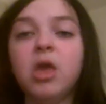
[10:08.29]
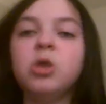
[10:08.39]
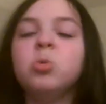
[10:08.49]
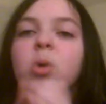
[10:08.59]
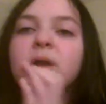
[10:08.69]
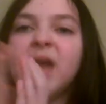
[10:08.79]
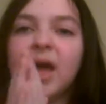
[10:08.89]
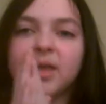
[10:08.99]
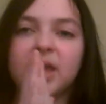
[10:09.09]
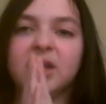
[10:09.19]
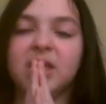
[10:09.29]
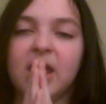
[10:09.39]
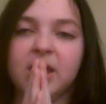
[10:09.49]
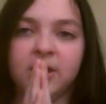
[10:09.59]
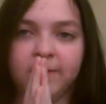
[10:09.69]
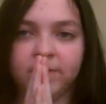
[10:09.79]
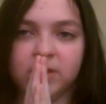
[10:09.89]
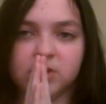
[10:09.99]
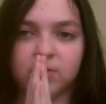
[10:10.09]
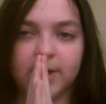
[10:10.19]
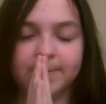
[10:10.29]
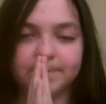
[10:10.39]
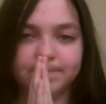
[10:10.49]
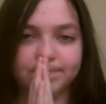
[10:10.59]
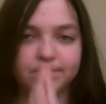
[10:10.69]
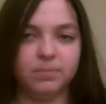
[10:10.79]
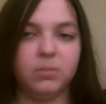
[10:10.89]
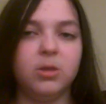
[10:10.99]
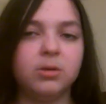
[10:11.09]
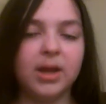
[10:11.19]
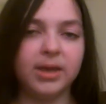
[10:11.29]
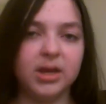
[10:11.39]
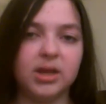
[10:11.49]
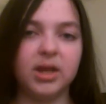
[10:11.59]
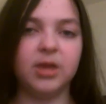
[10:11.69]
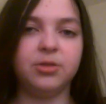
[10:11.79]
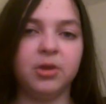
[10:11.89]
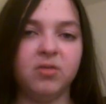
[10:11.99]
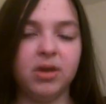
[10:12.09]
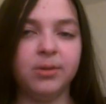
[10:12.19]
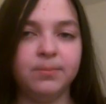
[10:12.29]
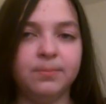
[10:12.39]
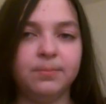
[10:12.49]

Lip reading: You are not getting any of this right. You're not getting anything right.